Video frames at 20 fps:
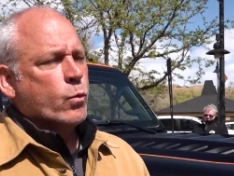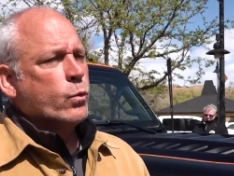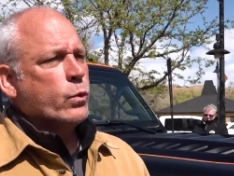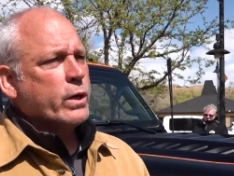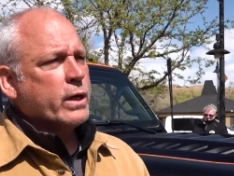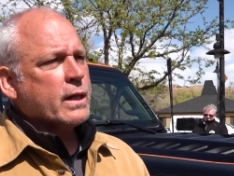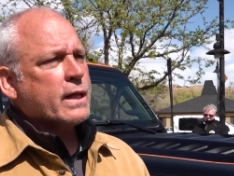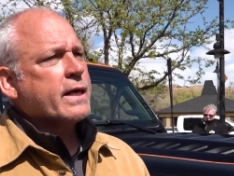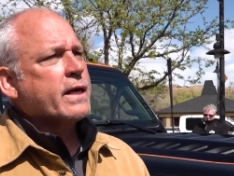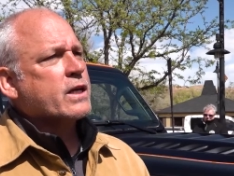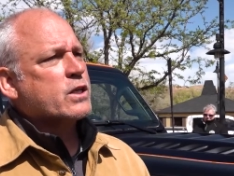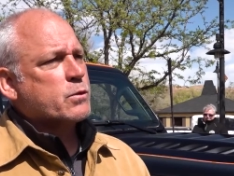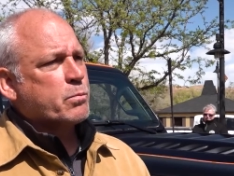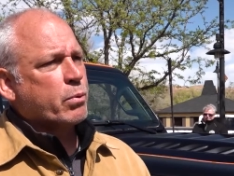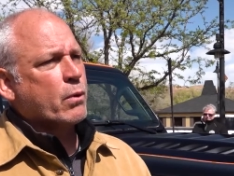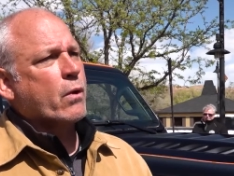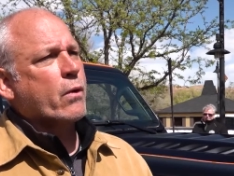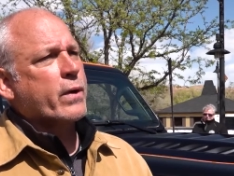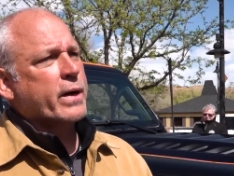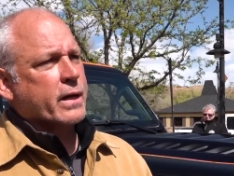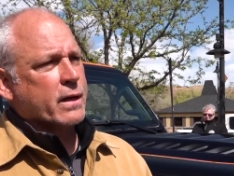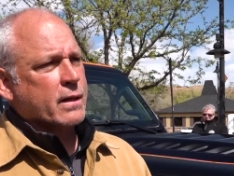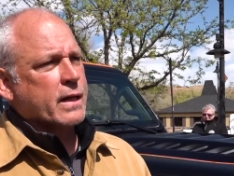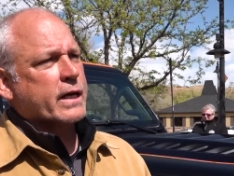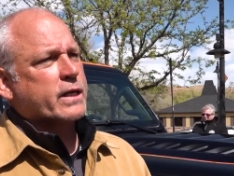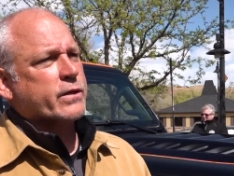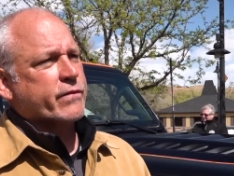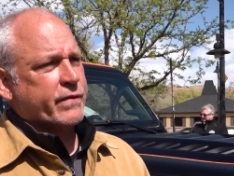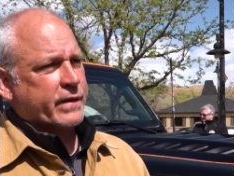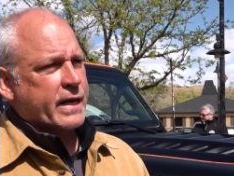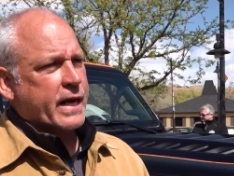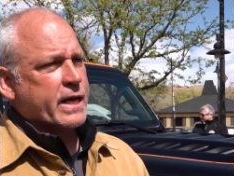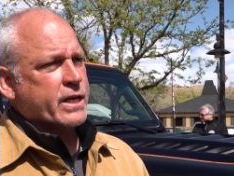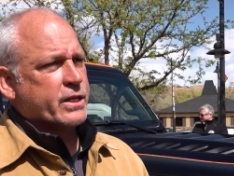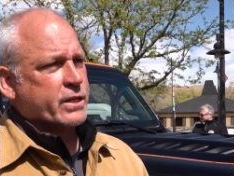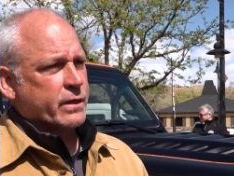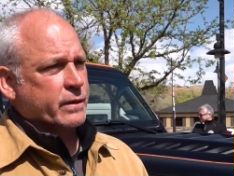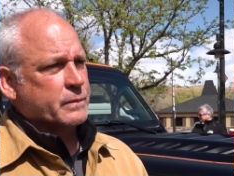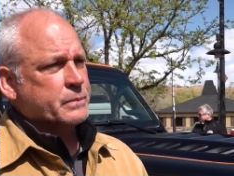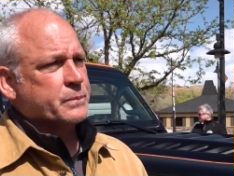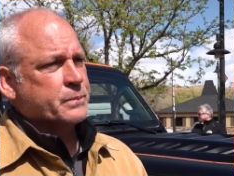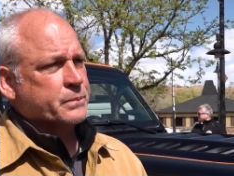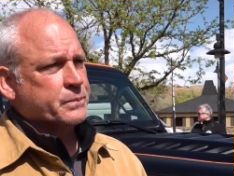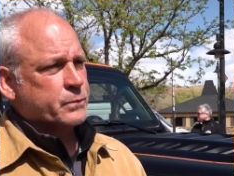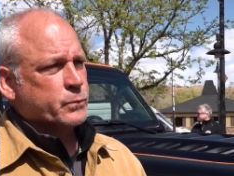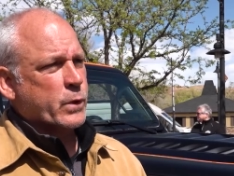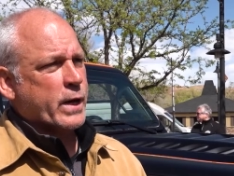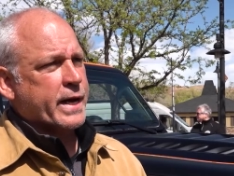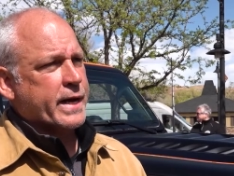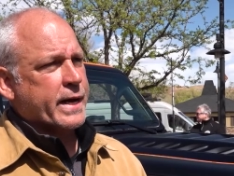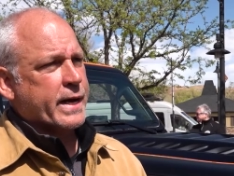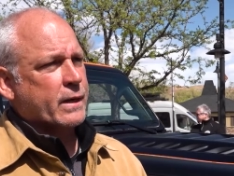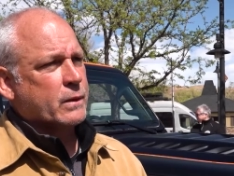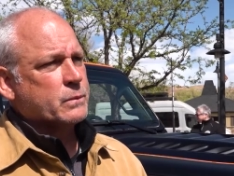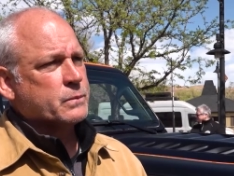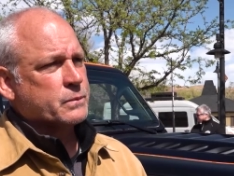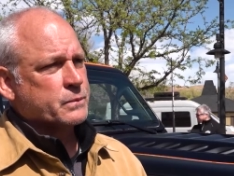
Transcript: Really exploring electrification right now.